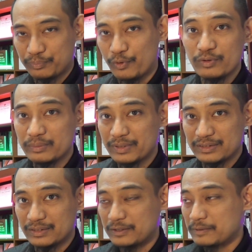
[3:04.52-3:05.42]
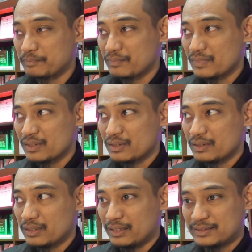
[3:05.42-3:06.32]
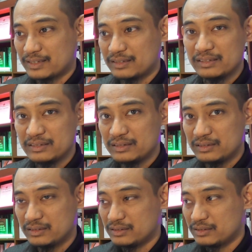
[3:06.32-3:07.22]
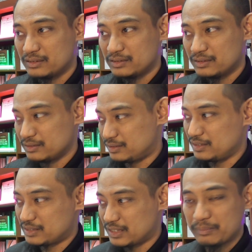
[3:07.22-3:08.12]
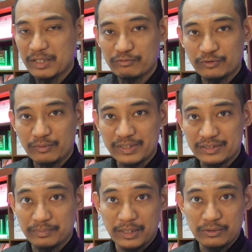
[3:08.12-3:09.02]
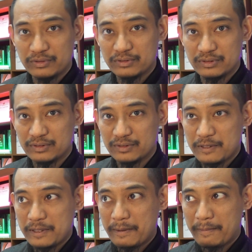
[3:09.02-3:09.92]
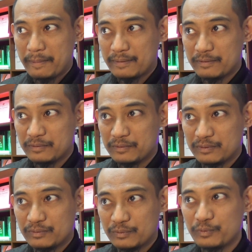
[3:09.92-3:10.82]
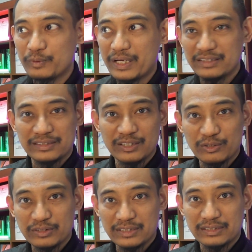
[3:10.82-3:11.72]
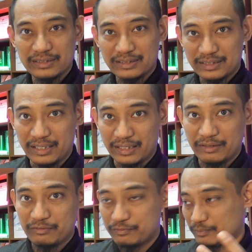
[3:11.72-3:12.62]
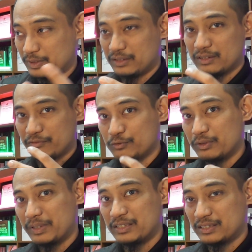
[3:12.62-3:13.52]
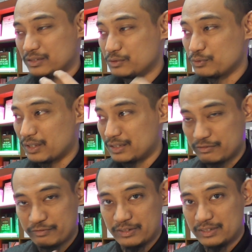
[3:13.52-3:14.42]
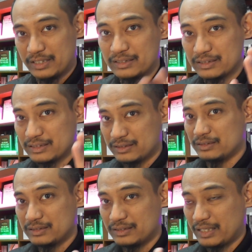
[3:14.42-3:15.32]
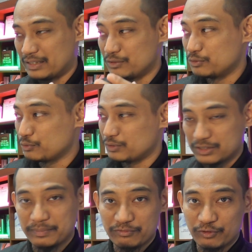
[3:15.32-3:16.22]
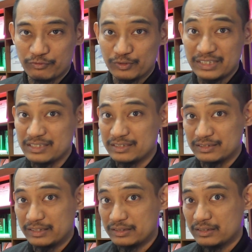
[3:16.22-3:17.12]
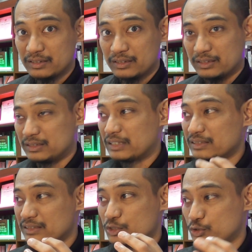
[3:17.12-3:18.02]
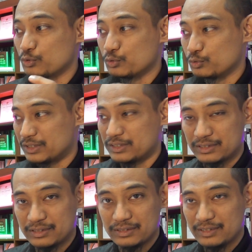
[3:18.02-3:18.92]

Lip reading: poem, etc. And suddenly this come out from his mouth. Where is the logic there? Meaning, if you imagine you are living in that and you know this man for 40 years, right? He doesn't show this